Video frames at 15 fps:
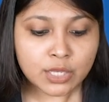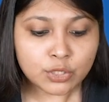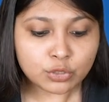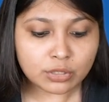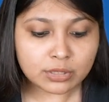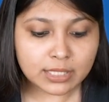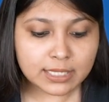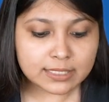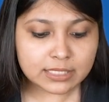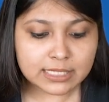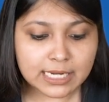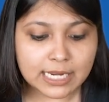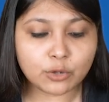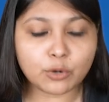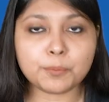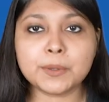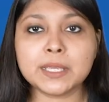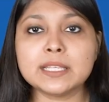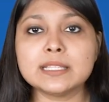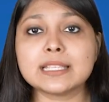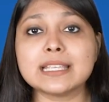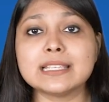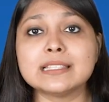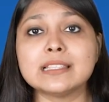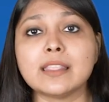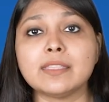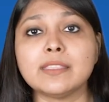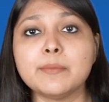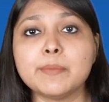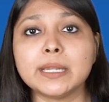So this 10 rupees is
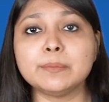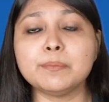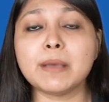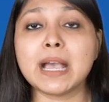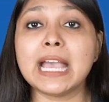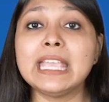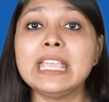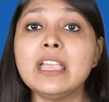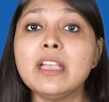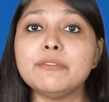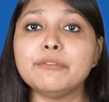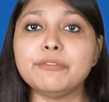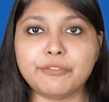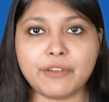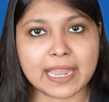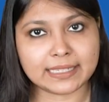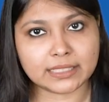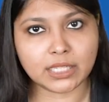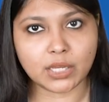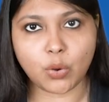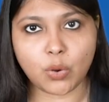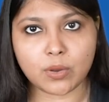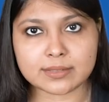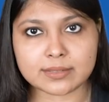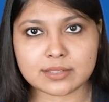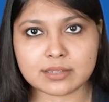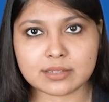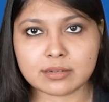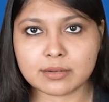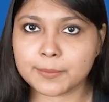nothing but my factor
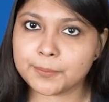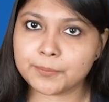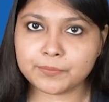cost.